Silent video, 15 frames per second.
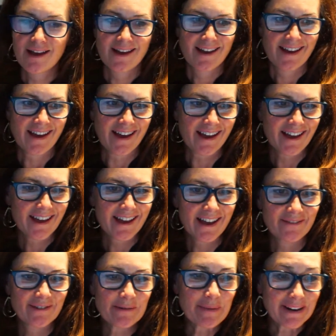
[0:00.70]
Hey,
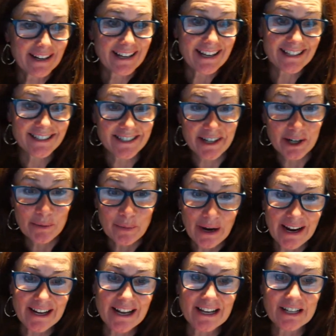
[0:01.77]
everybody, it's Tara
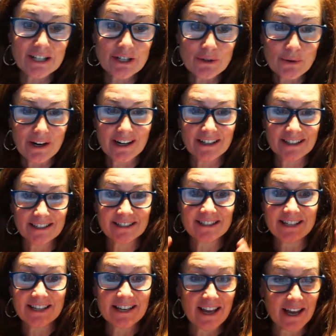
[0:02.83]
Bryan, and you are
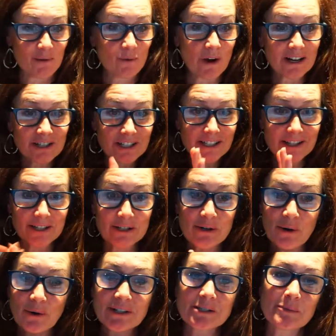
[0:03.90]
listening and watching the
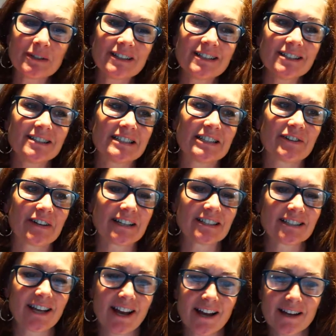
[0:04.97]
Course Building Secrets.
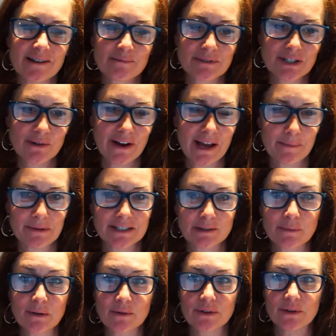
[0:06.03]
I am so happy to be
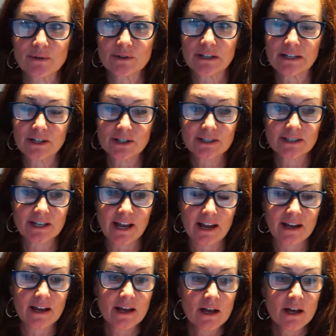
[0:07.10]
with you here today.